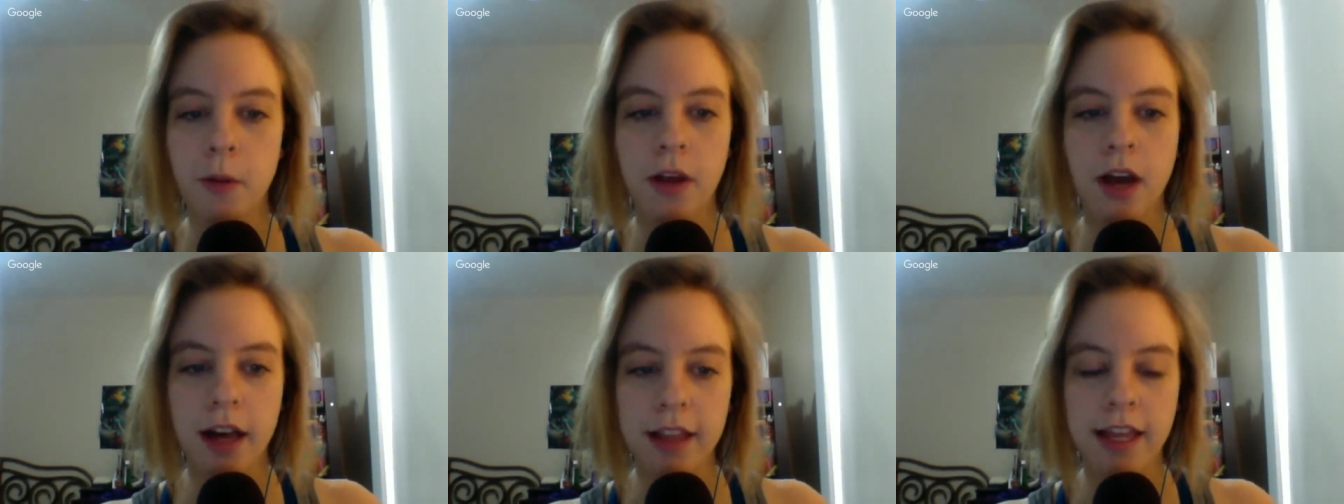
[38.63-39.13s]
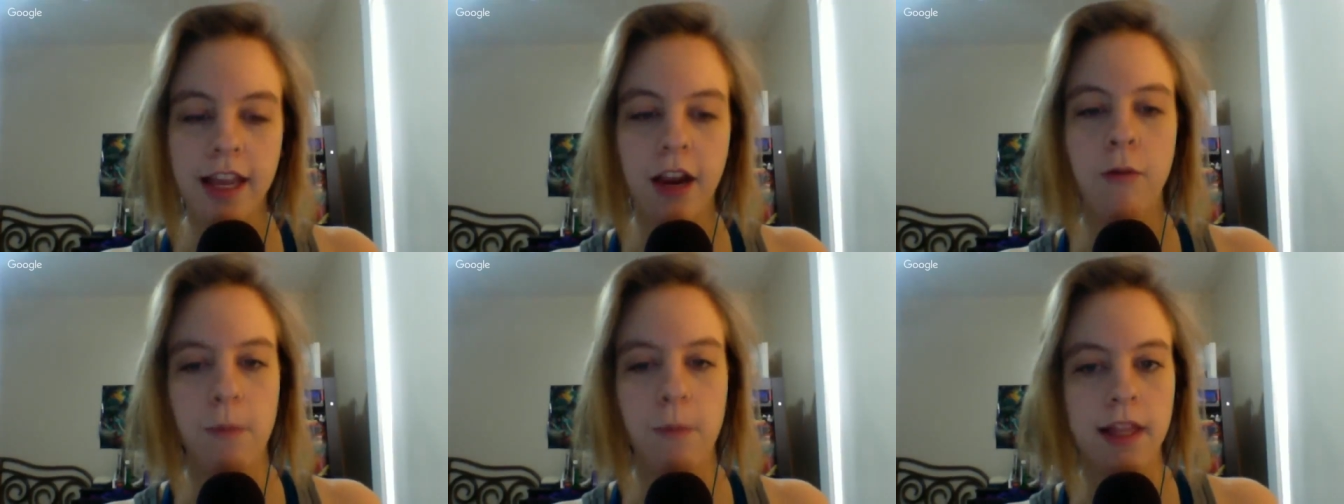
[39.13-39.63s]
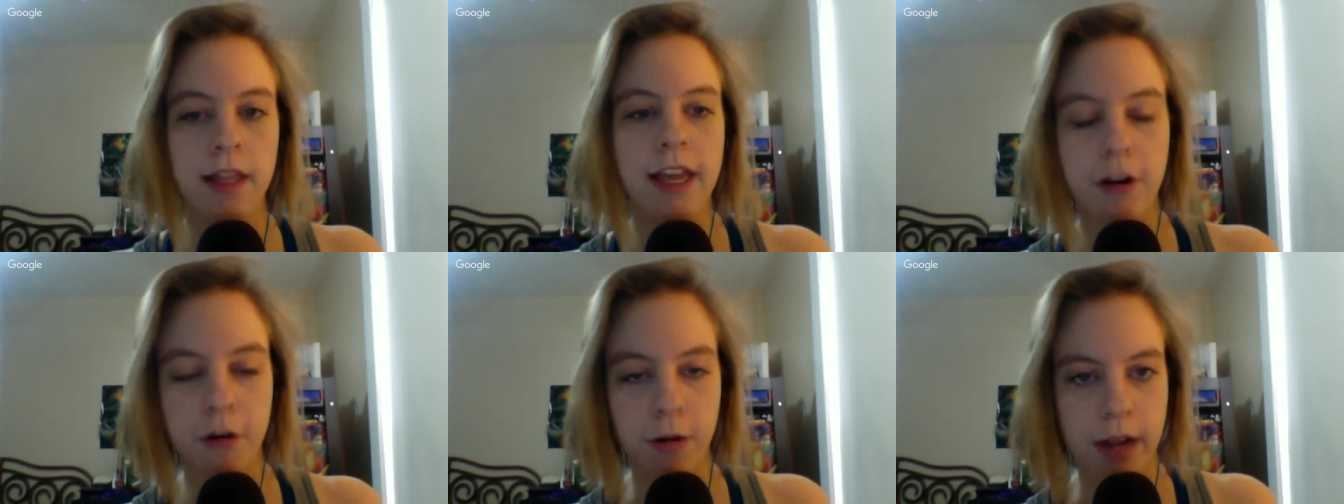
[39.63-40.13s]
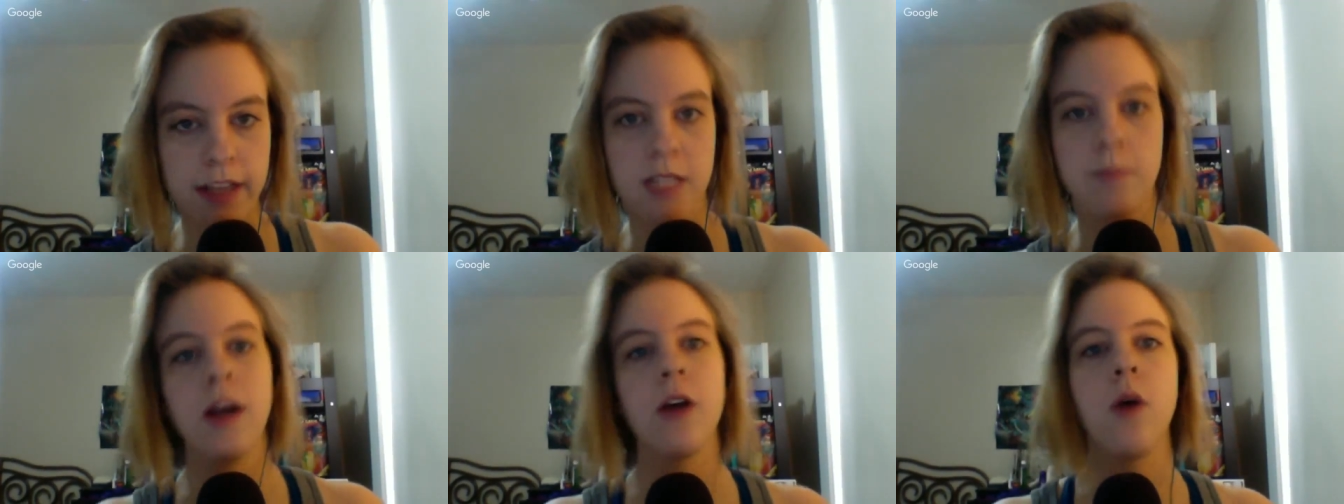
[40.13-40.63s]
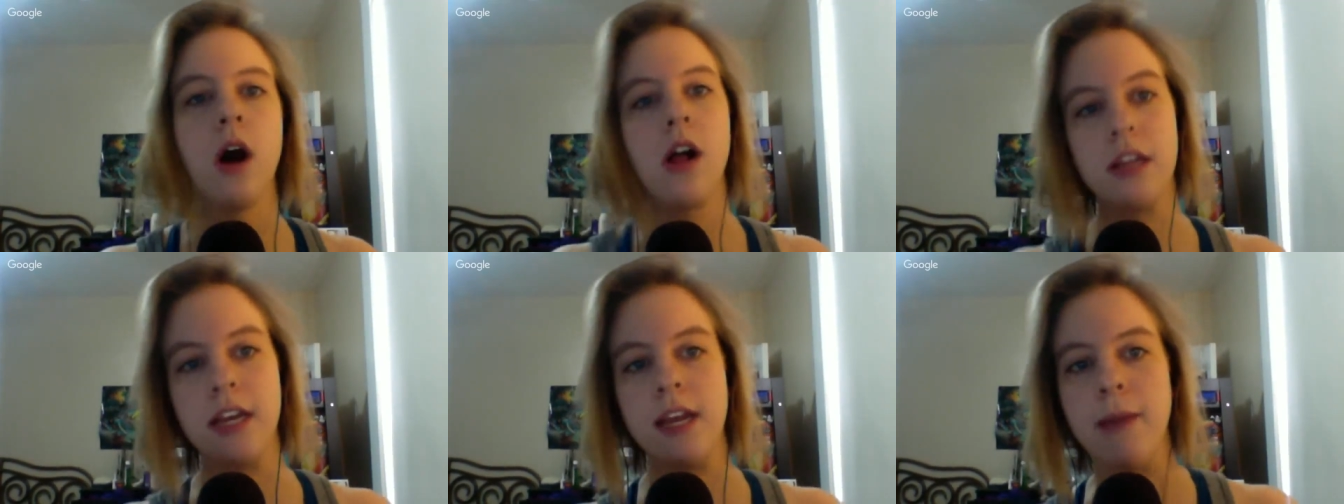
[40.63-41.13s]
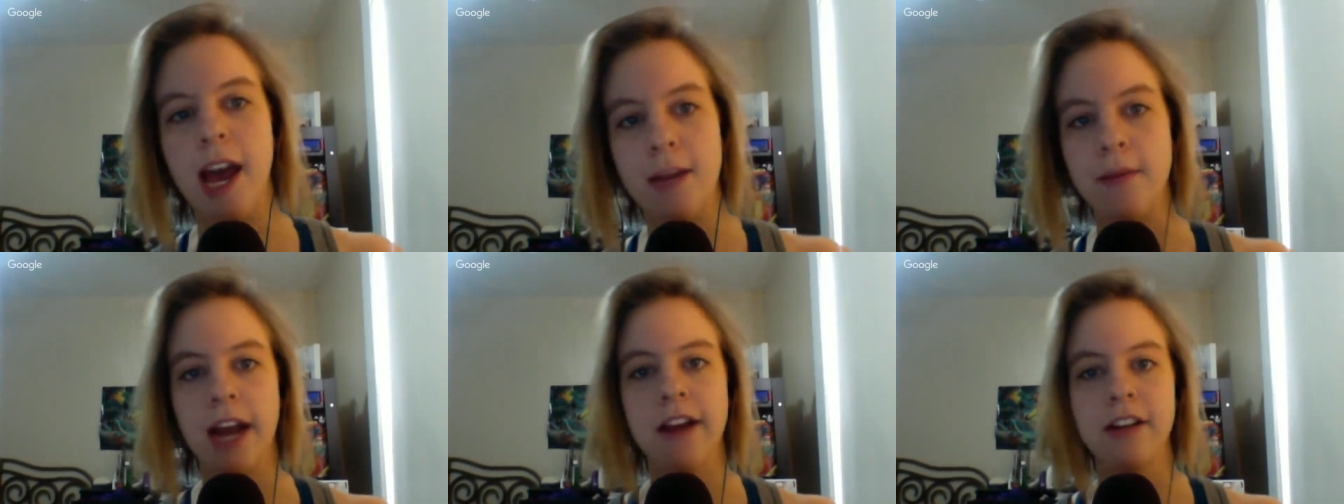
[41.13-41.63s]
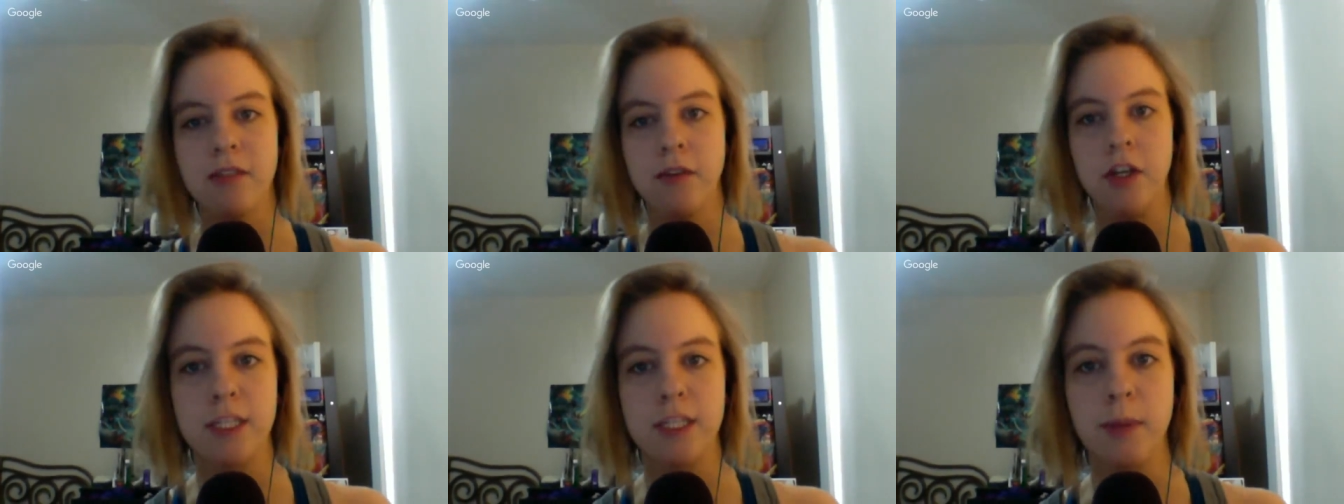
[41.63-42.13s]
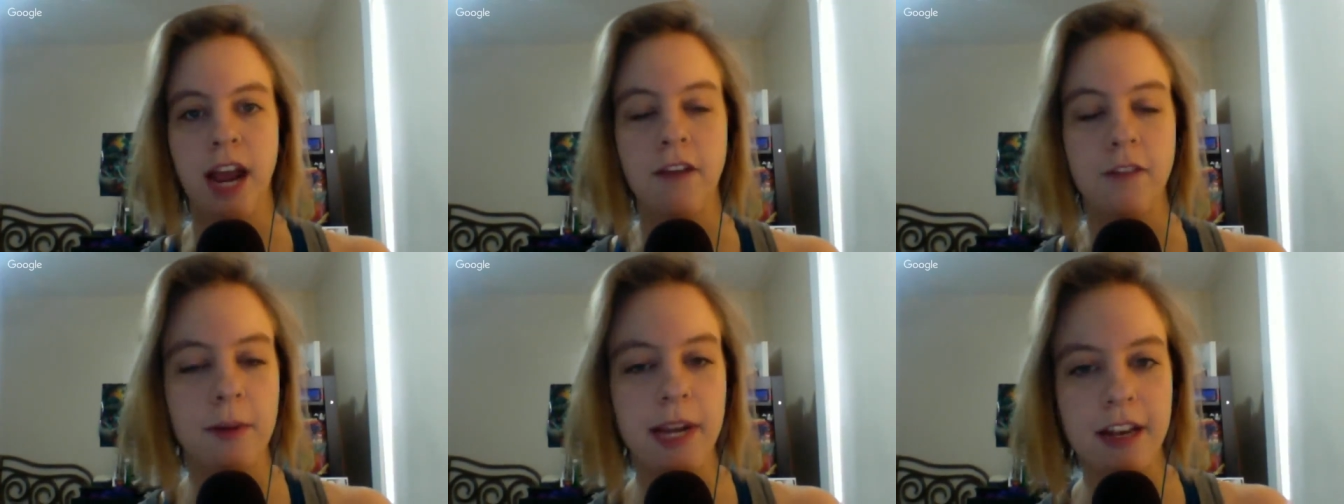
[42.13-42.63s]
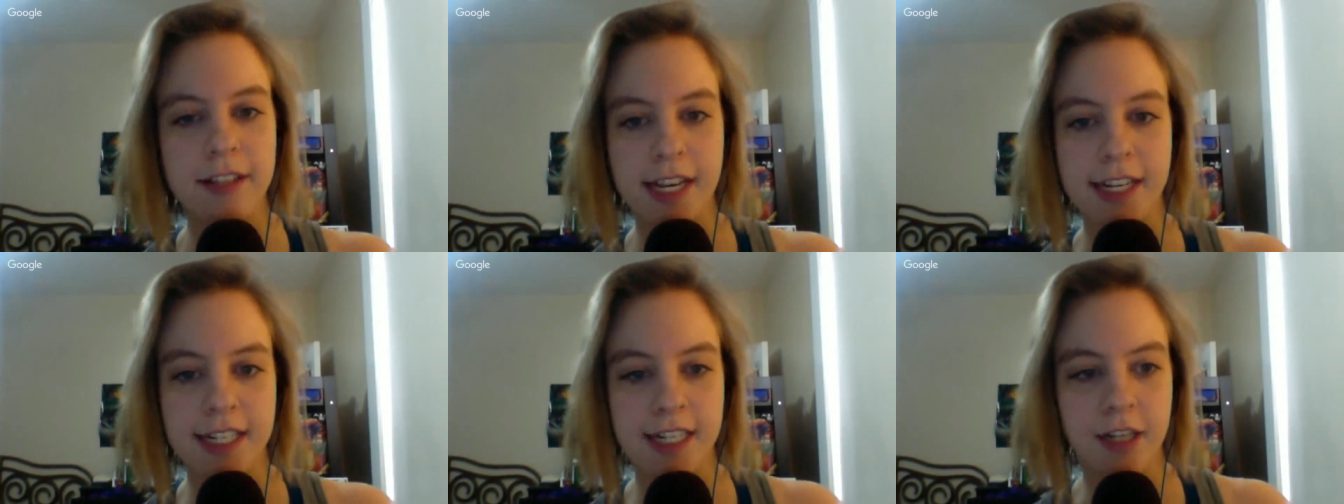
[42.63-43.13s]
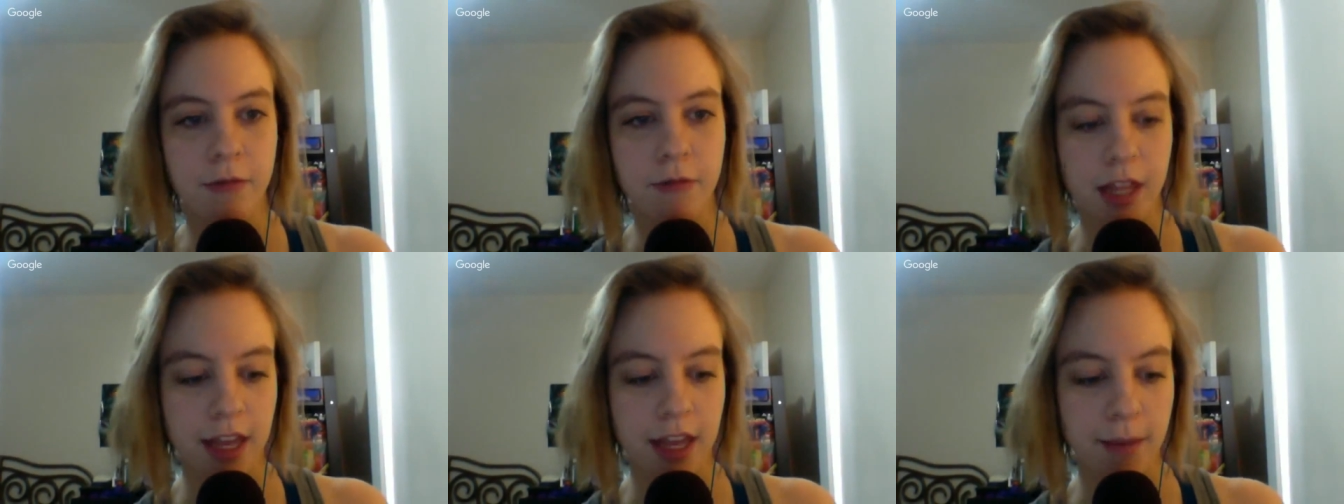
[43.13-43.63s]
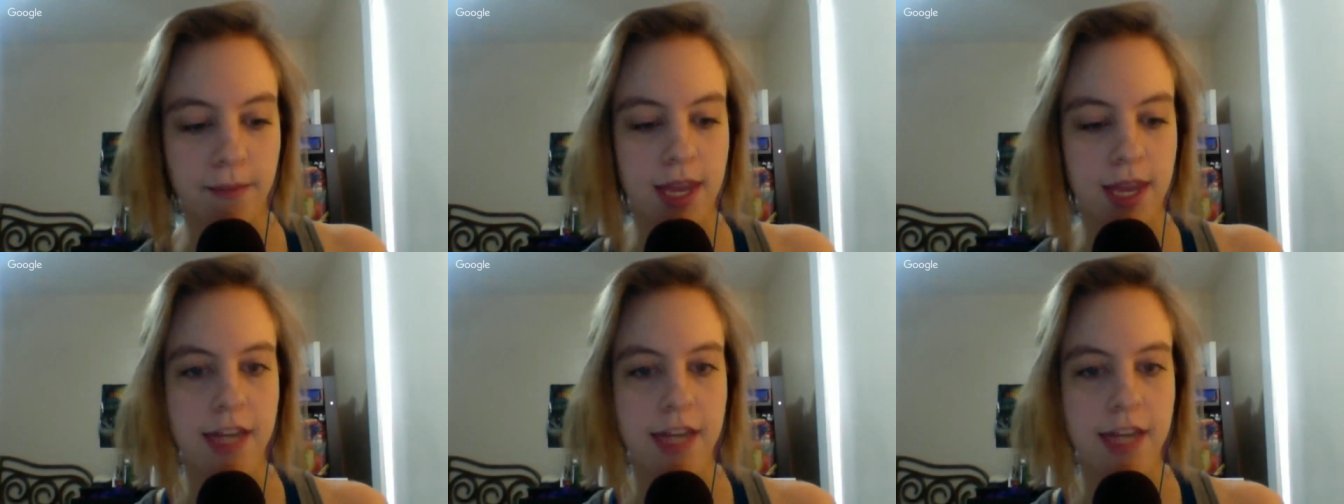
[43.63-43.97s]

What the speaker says: got like a really crisp quality Maddy Myers voice, but everybody else had to deal with like me